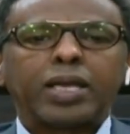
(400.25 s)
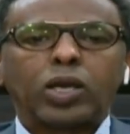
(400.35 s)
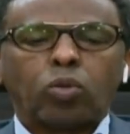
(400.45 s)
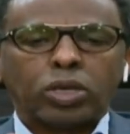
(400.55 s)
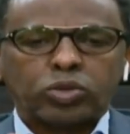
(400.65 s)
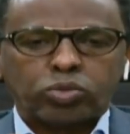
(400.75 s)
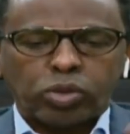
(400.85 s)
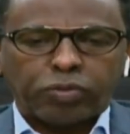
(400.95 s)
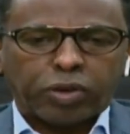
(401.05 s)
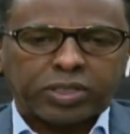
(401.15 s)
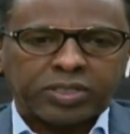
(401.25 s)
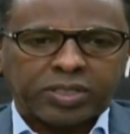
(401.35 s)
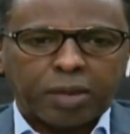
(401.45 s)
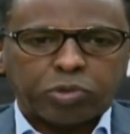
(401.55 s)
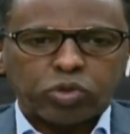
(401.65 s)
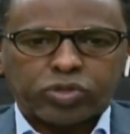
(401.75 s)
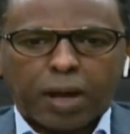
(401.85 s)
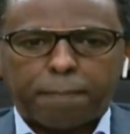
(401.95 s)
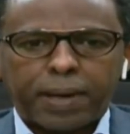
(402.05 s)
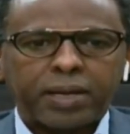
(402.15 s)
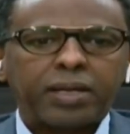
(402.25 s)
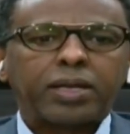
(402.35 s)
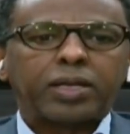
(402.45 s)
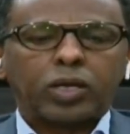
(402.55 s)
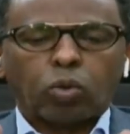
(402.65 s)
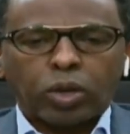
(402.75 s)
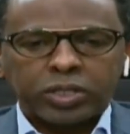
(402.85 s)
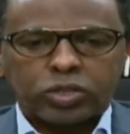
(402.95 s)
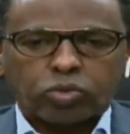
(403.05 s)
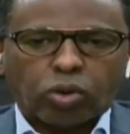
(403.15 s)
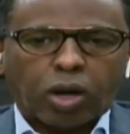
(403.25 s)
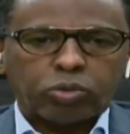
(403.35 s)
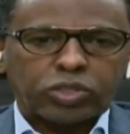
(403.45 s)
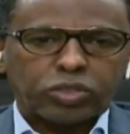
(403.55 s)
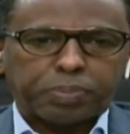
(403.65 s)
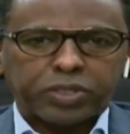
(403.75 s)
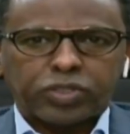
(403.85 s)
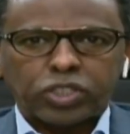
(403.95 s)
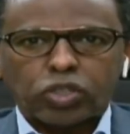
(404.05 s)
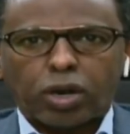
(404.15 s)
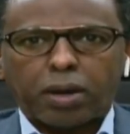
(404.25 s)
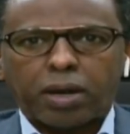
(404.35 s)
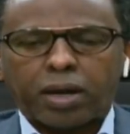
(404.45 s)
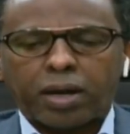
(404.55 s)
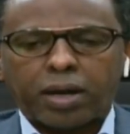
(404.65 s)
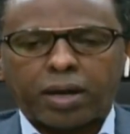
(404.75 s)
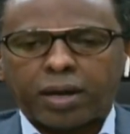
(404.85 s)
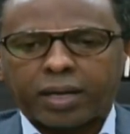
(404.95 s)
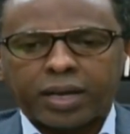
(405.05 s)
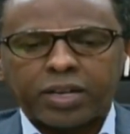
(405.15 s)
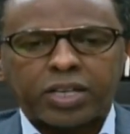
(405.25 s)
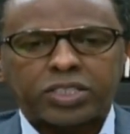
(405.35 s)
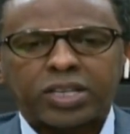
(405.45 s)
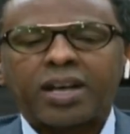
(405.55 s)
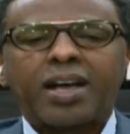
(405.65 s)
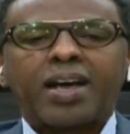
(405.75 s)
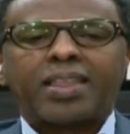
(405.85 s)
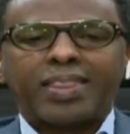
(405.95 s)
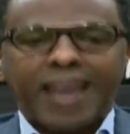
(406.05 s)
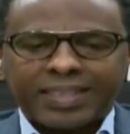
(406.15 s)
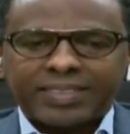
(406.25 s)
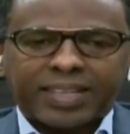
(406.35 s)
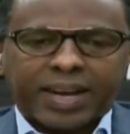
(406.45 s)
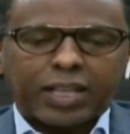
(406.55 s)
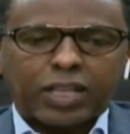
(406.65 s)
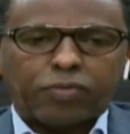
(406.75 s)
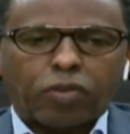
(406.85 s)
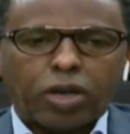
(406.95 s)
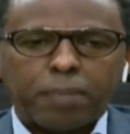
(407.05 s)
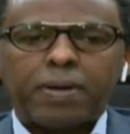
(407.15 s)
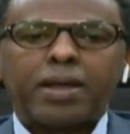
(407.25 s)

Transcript: He wants to devote his time to his campaign. He wants to launch his presidential candidature. That is the right thing for him.